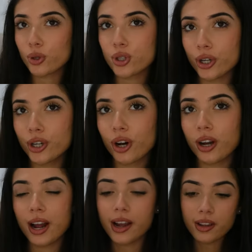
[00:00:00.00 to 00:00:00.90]
also
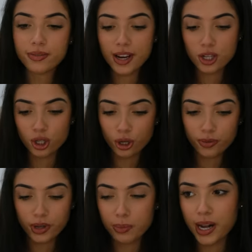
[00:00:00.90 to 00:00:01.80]
got a Fashion
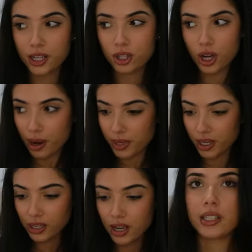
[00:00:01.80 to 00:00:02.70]
Nova package
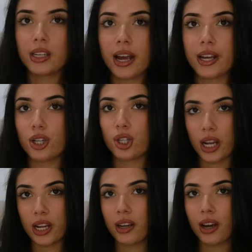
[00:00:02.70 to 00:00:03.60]
coming. I did a
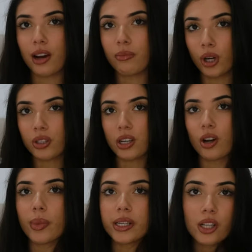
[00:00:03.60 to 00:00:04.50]
Shein unboxing
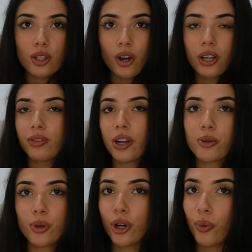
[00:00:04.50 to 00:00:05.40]
on my TikTok if you
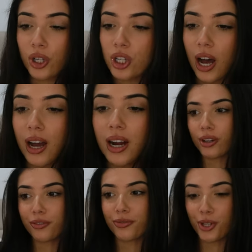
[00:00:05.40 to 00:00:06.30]
guys want to go watch
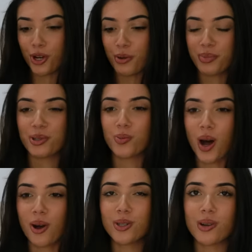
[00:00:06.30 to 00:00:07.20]
that for Europe as
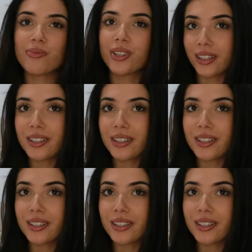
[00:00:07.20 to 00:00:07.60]
well. So I'm really